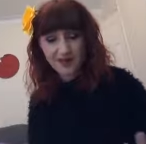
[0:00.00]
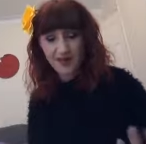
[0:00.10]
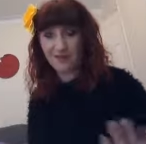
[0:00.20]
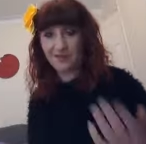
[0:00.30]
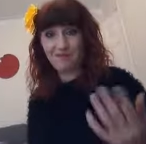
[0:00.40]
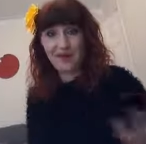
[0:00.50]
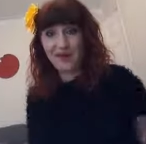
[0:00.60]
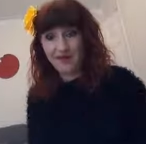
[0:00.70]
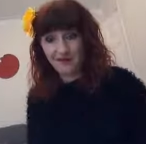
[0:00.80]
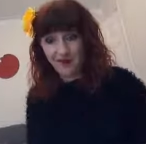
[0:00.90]
So, I
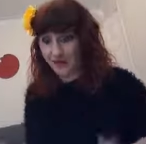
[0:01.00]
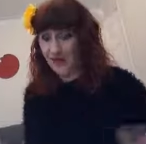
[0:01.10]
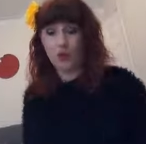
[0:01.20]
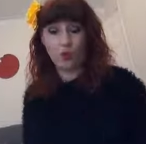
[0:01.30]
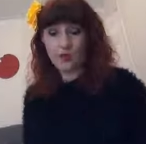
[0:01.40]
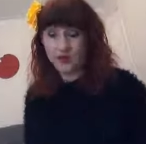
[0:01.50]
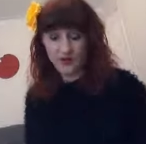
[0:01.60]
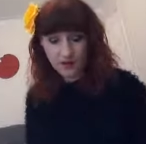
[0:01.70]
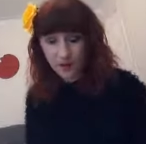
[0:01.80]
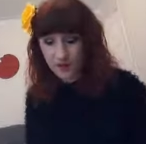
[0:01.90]
mean, there, there's loads.
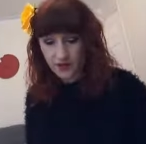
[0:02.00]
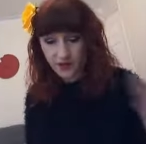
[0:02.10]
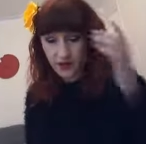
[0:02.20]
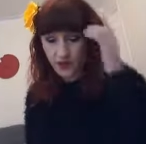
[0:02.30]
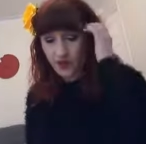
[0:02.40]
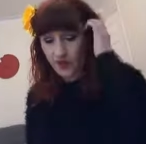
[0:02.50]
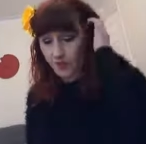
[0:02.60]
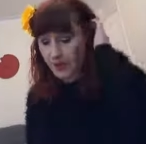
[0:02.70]
There's loads you can choose from.